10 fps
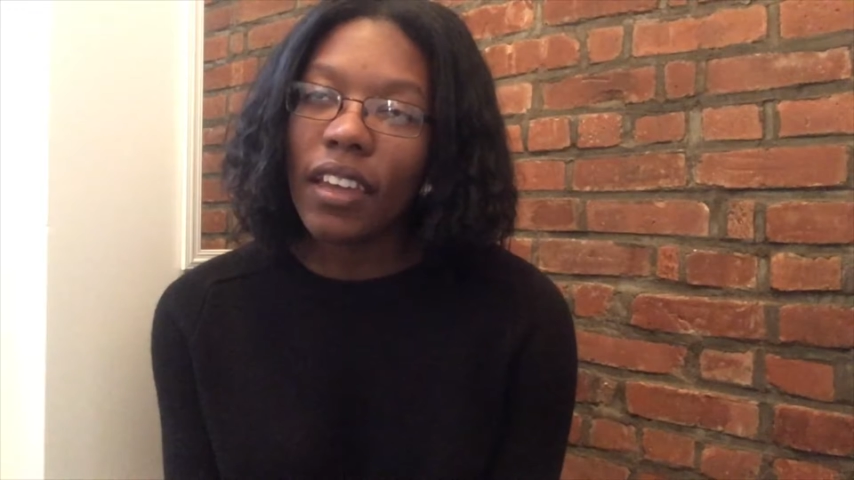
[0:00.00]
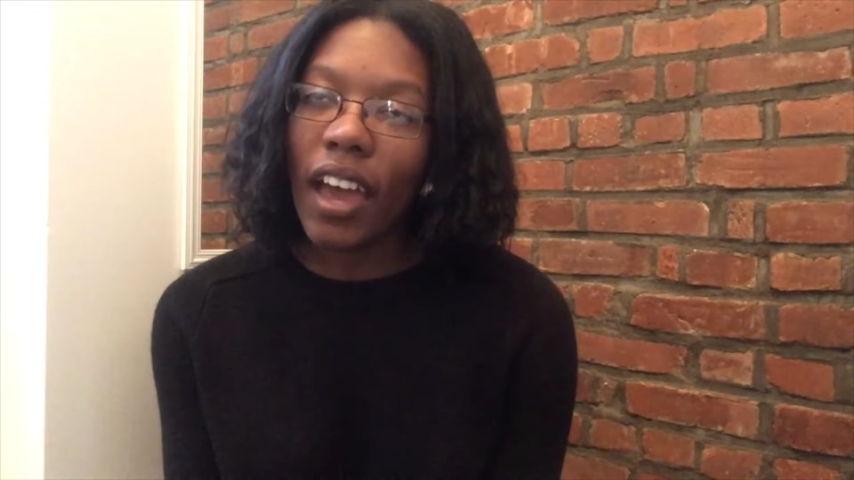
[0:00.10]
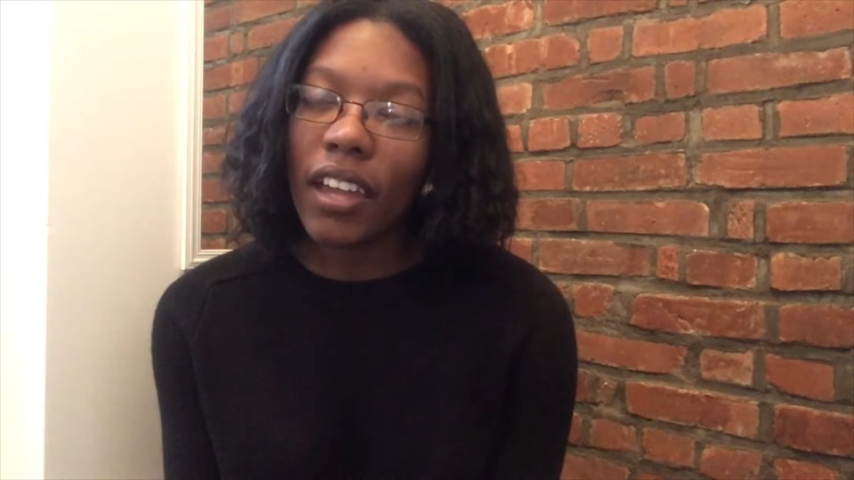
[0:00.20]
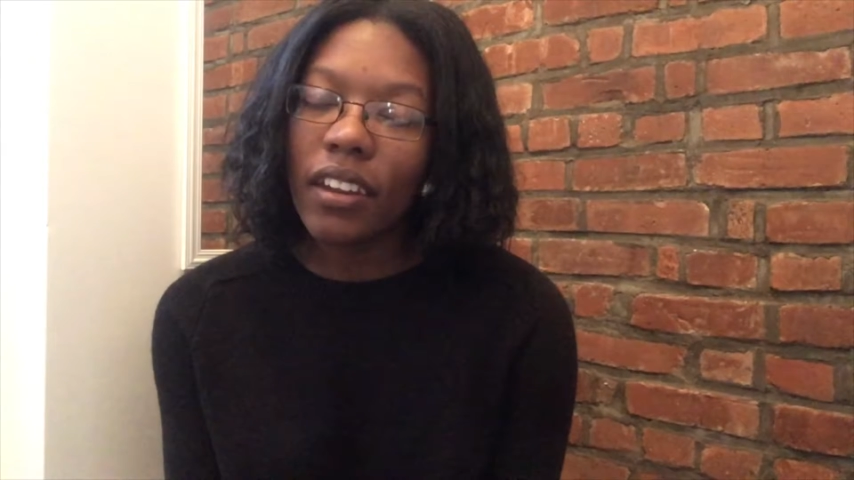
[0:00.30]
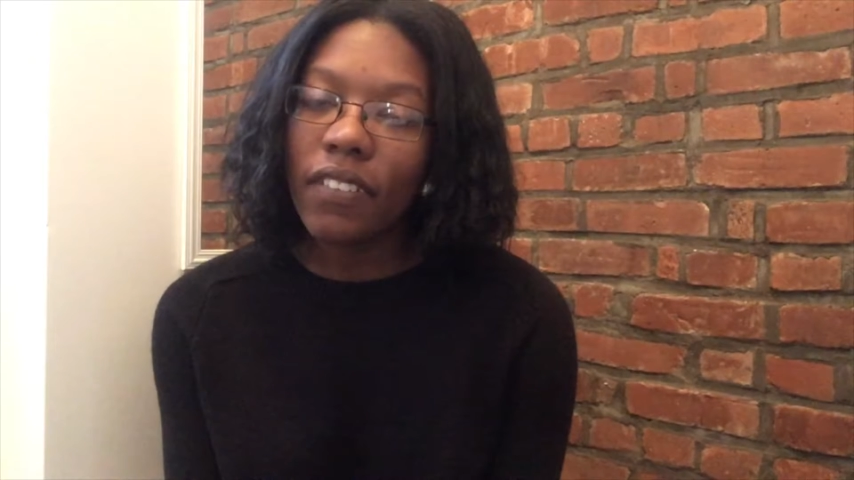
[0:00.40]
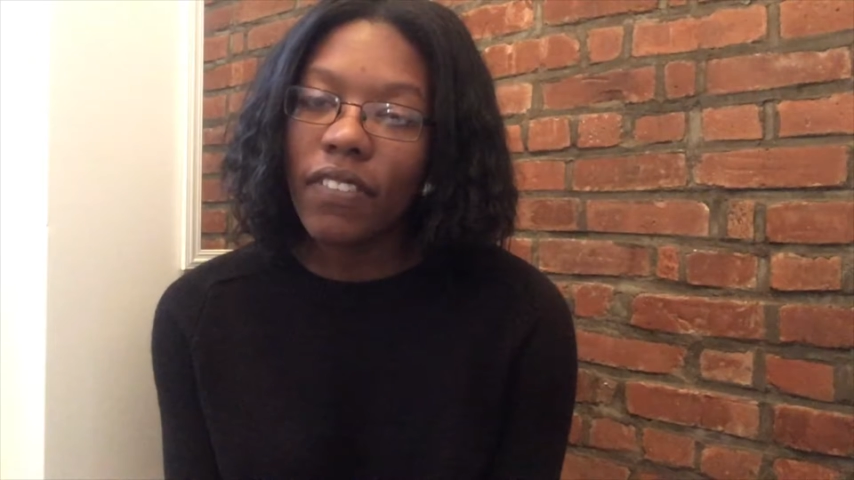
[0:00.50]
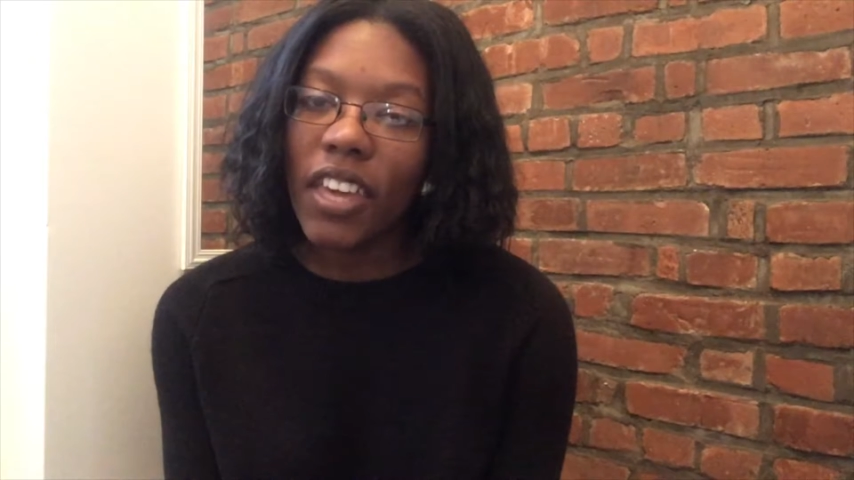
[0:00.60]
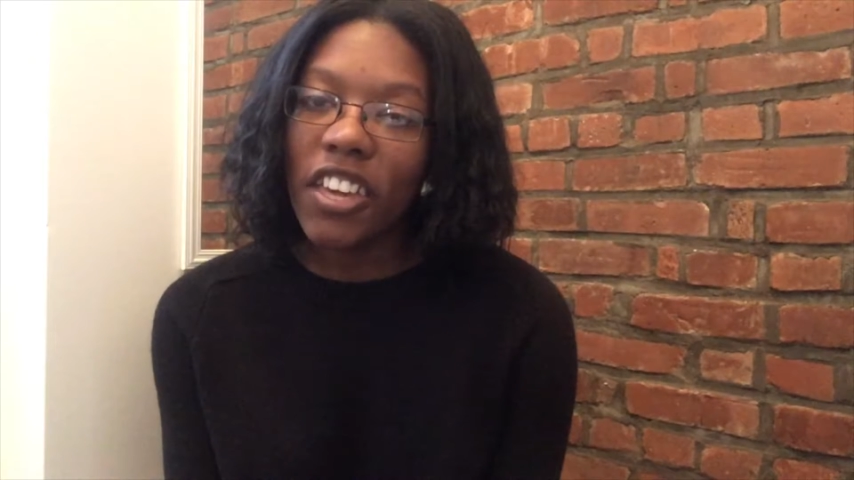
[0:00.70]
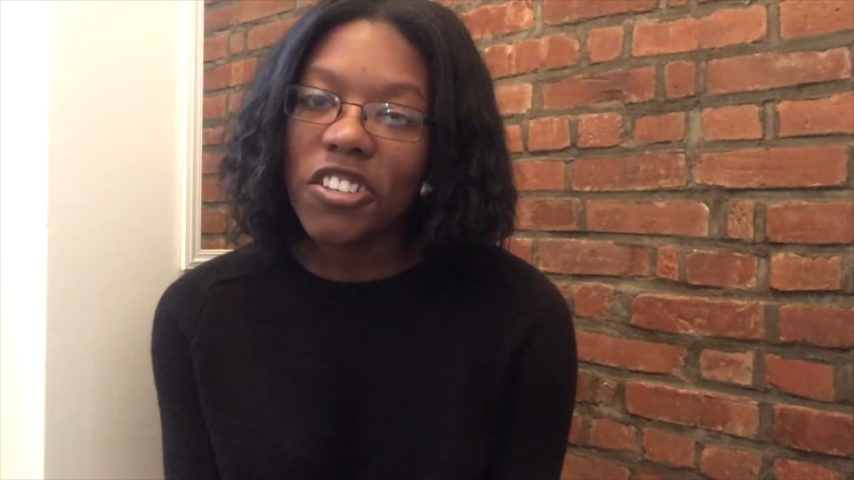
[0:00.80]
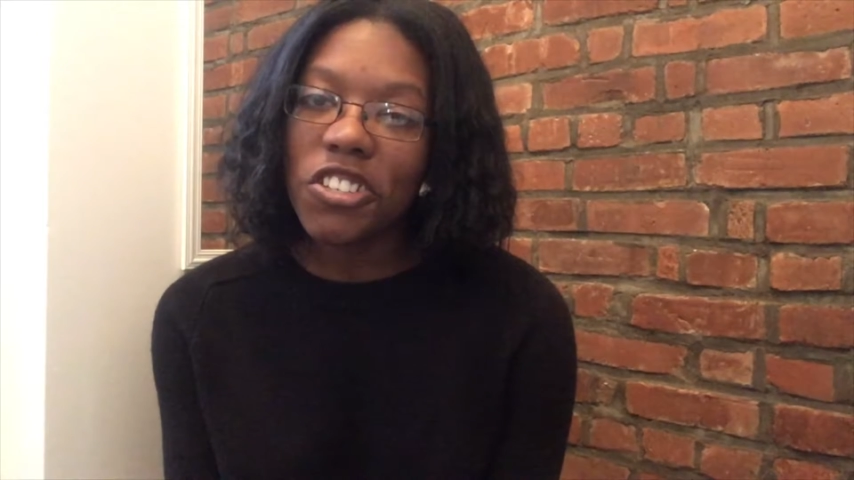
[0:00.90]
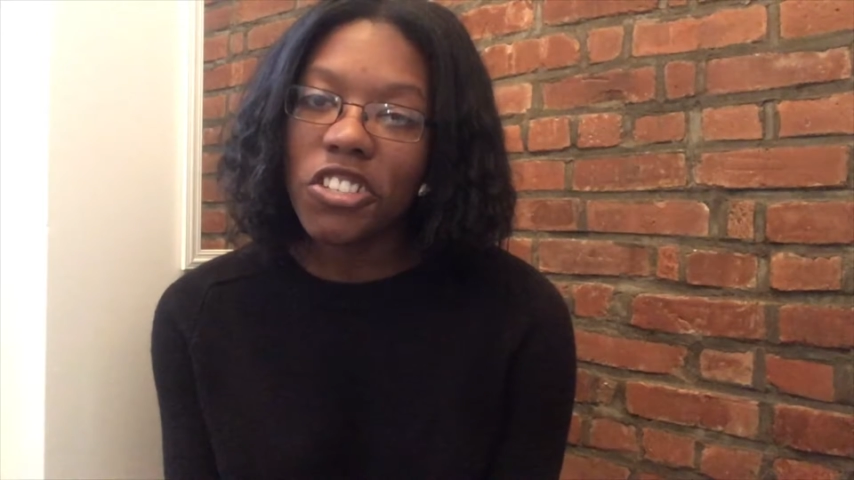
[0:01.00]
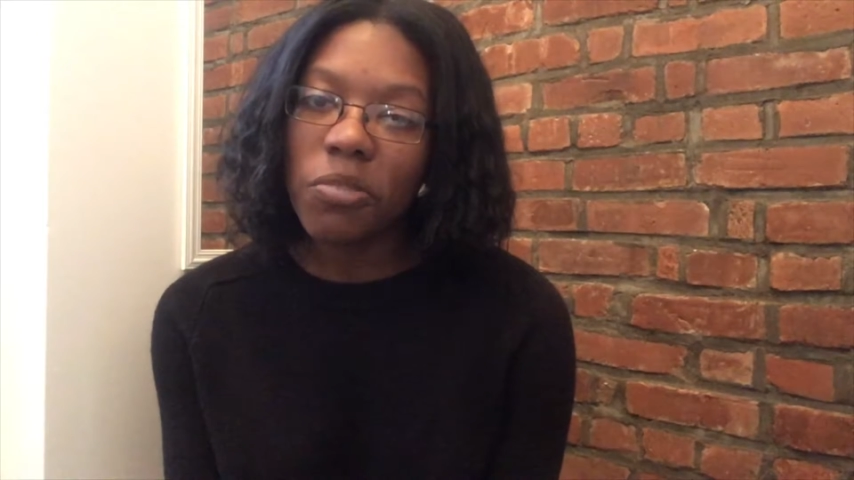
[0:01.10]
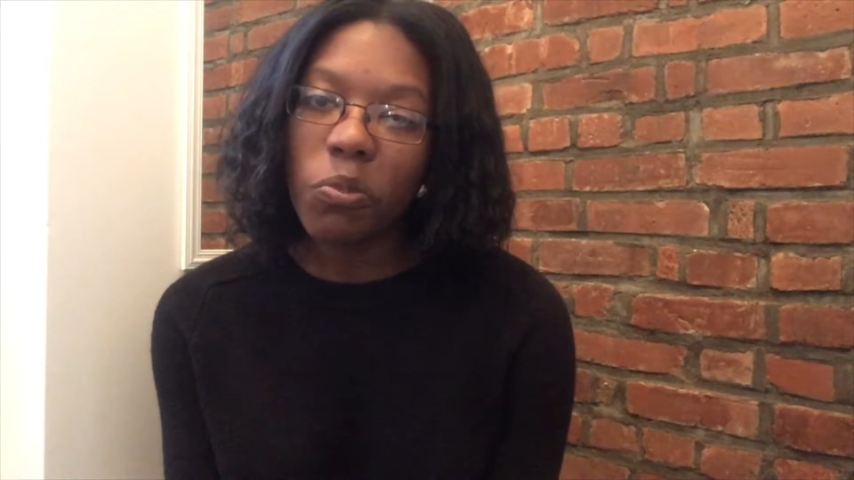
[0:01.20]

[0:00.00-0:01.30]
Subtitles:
kind of ish,